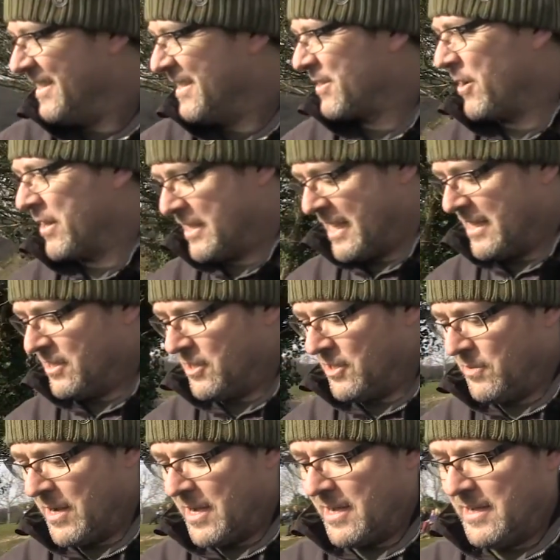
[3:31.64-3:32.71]
so I tend
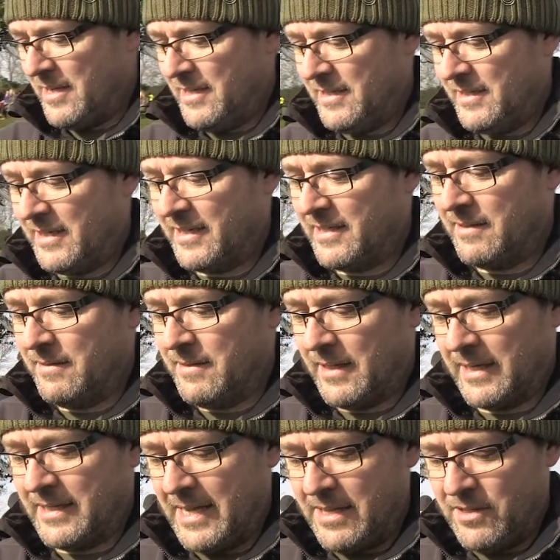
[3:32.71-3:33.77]
to uh, I,
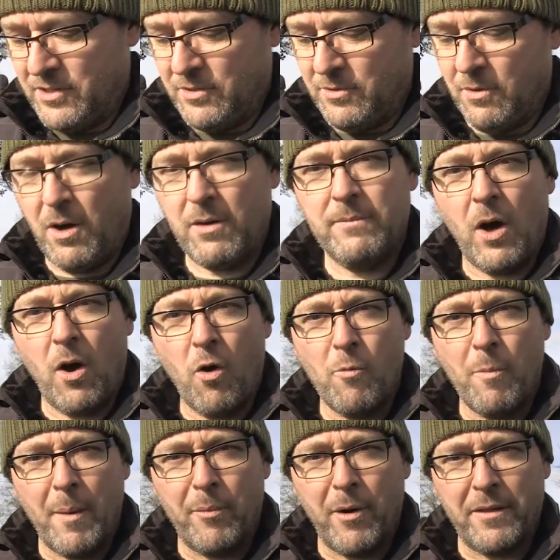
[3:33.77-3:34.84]
I tend to
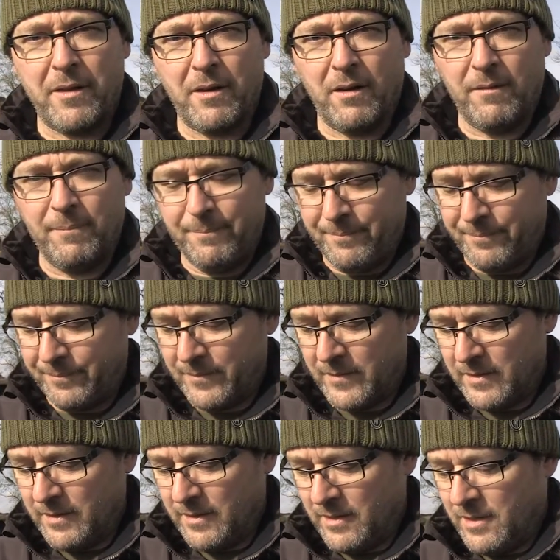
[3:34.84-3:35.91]
hold my breath a lot
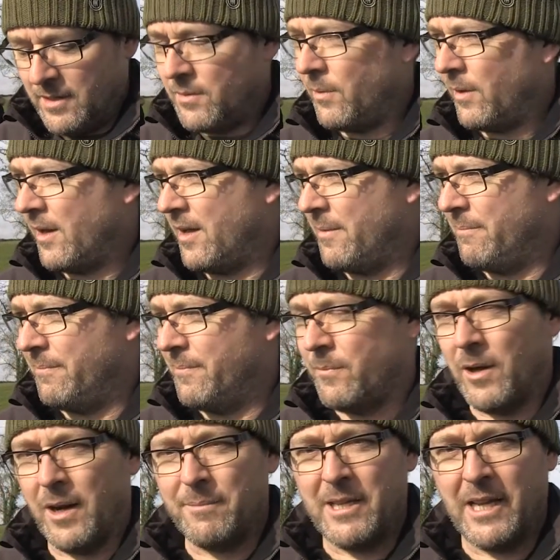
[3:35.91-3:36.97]
while I'm
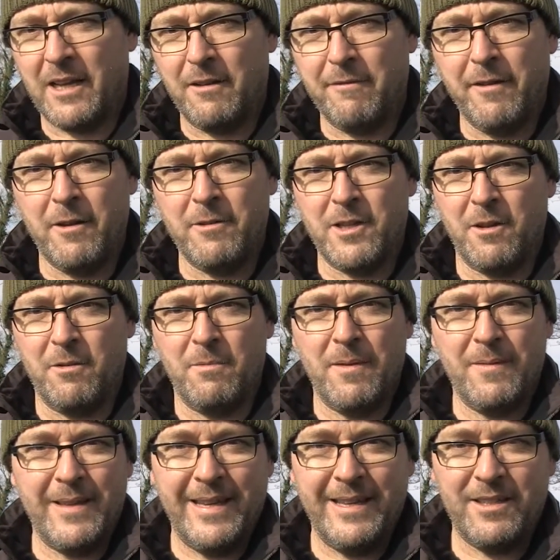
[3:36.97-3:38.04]
while I'm taking a photo.
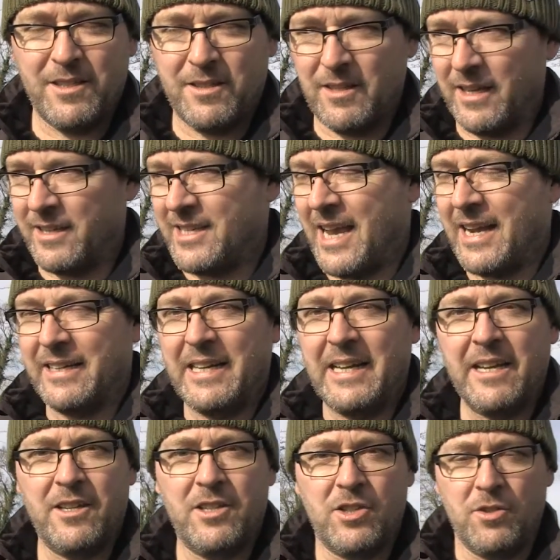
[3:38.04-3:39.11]
It's a
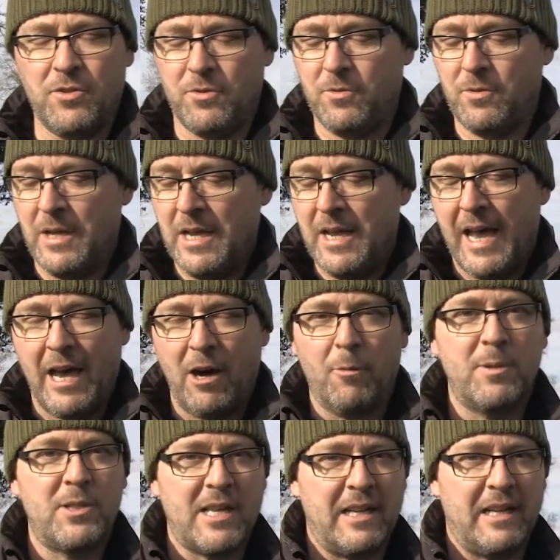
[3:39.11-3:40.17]
technique to
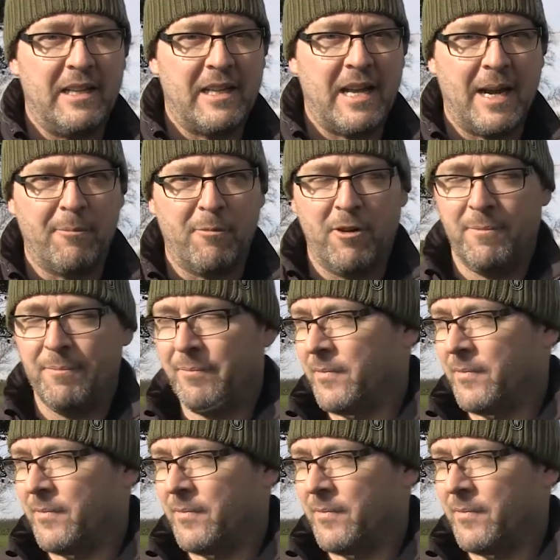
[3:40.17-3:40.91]
help steady the camera.